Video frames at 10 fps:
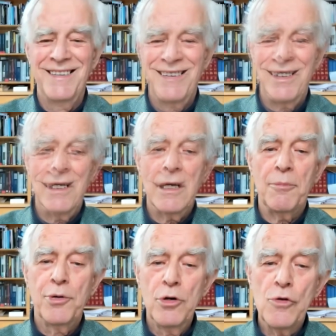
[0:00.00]
so you can
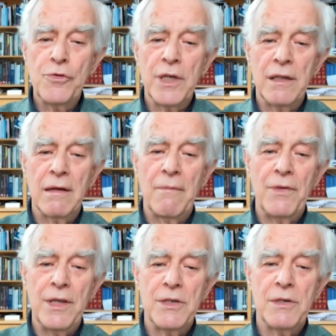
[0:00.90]
prove that
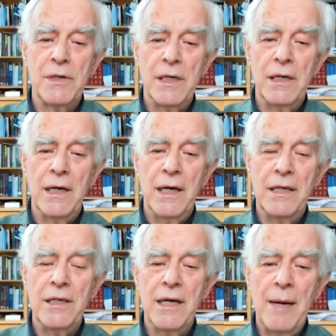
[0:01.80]
this
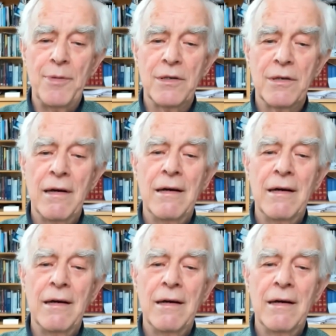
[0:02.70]
and he happened